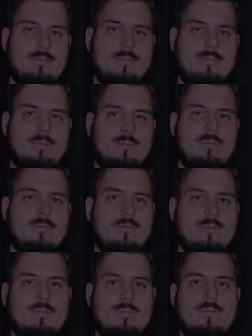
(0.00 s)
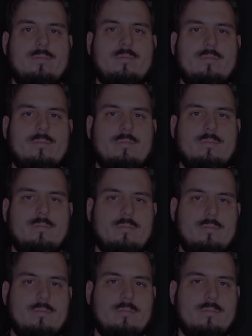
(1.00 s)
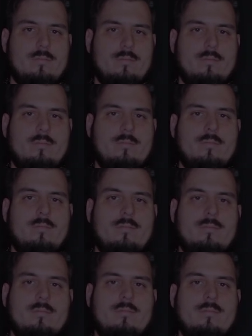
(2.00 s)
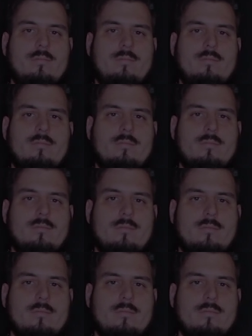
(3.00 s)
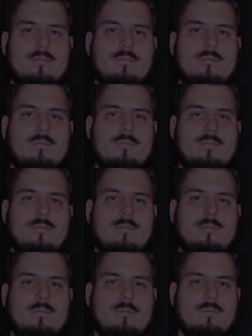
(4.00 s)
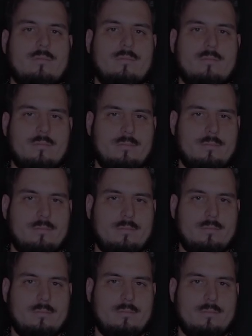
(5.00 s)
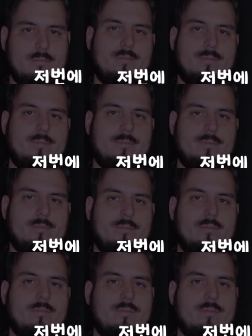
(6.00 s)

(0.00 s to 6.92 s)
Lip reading: (silent)